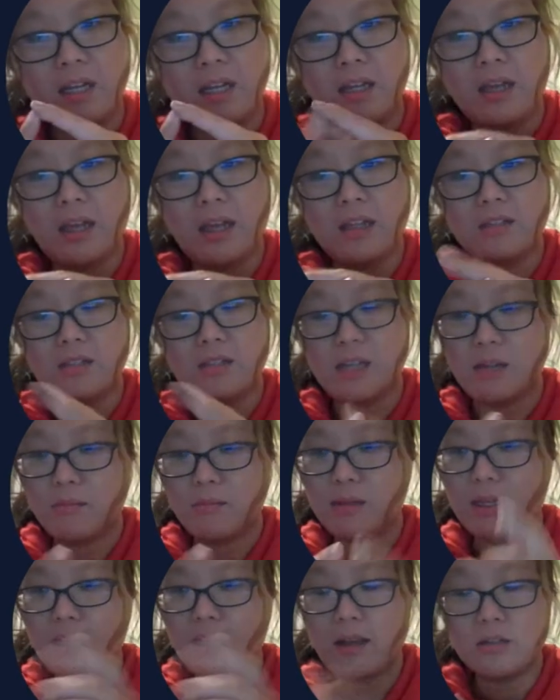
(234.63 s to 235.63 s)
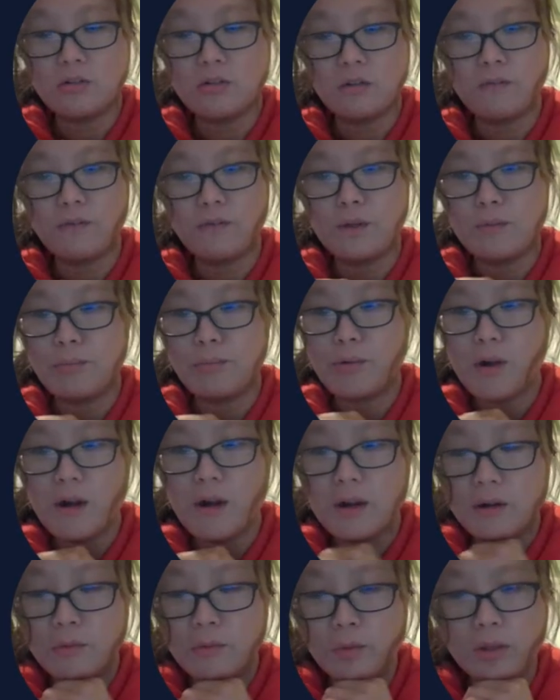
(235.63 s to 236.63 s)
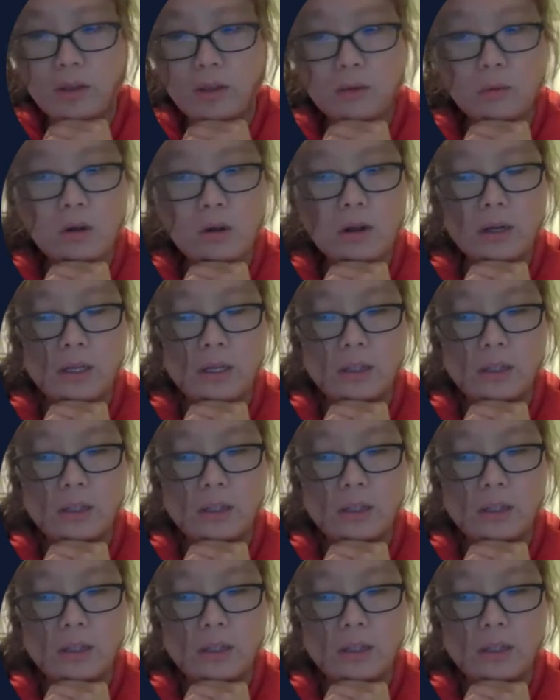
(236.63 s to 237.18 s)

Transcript: And same thing as your footprint when you walk